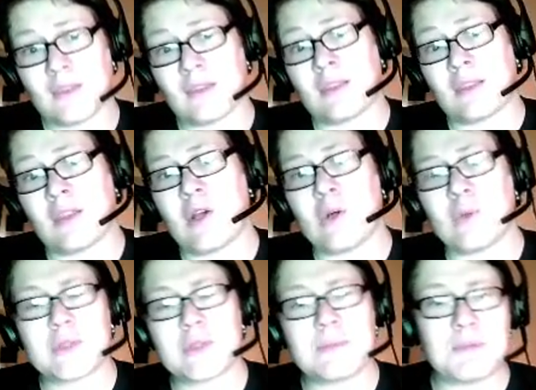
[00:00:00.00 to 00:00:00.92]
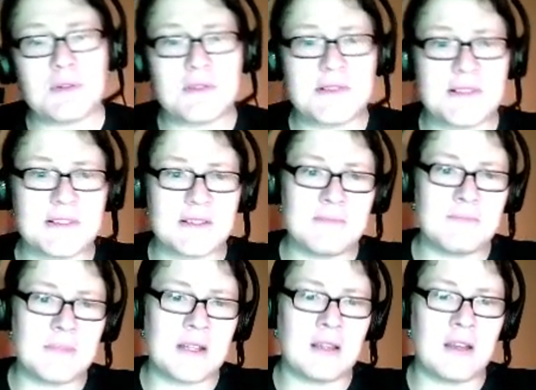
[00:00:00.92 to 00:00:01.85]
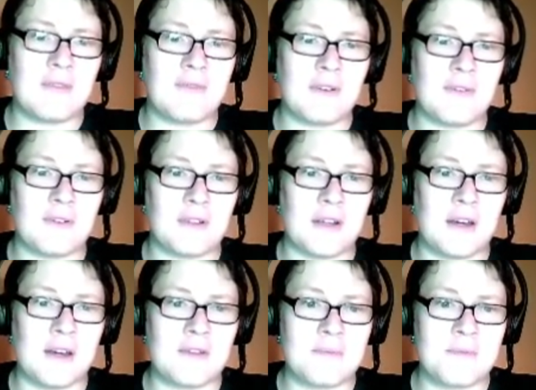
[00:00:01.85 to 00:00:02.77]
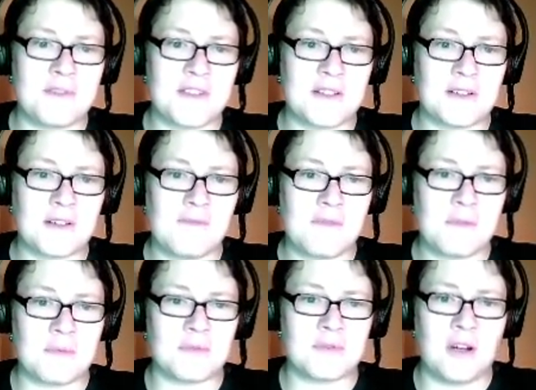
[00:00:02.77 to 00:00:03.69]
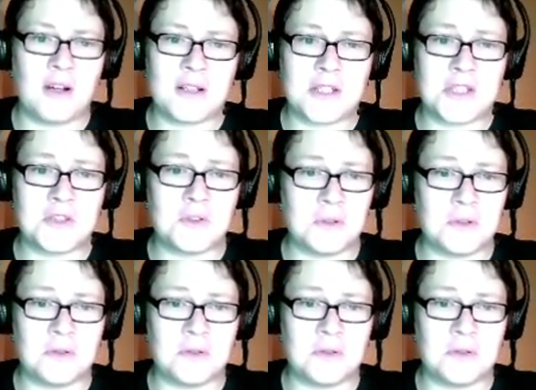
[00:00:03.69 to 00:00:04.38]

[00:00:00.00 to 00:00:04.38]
the only person in my life I felt 100% comfortable talking to